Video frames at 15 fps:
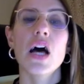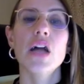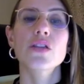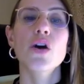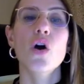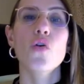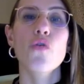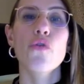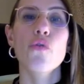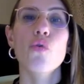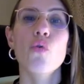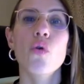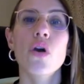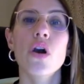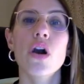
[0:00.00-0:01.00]
Those
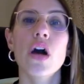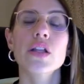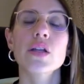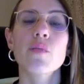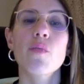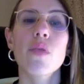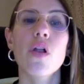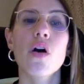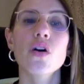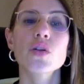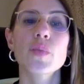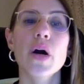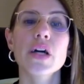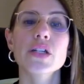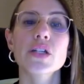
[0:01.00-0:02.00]
who were unemployed
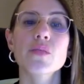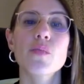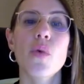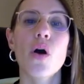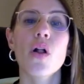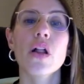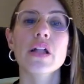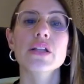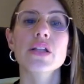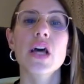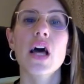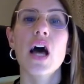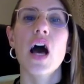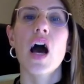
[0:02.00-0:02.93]
back in Poland